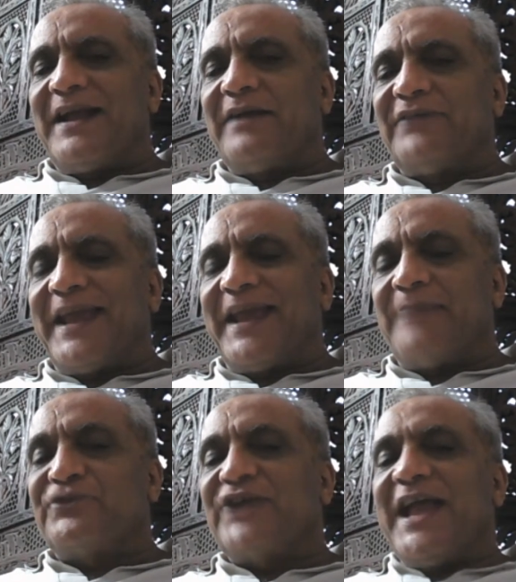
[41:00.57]
the
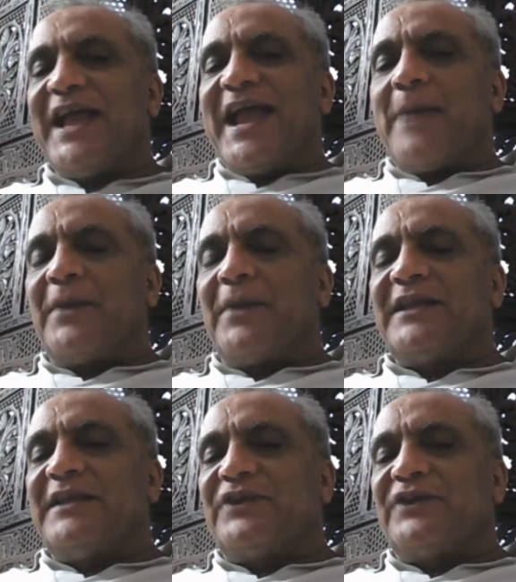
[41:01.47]
names, but in
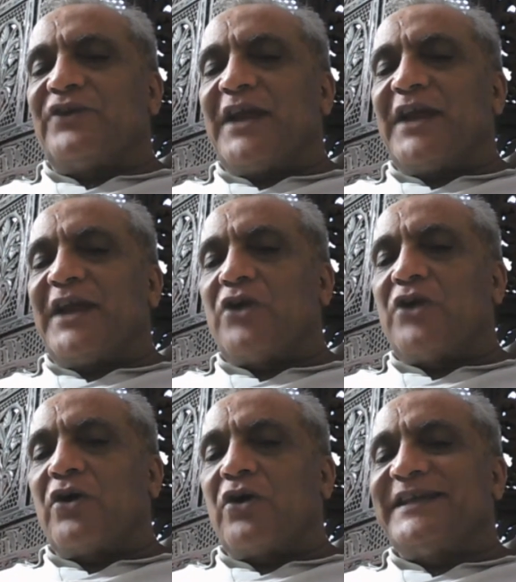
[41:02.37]
international
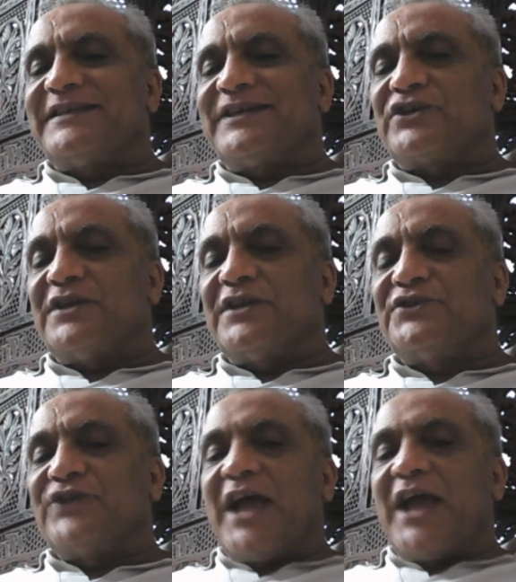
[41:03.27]
organizations,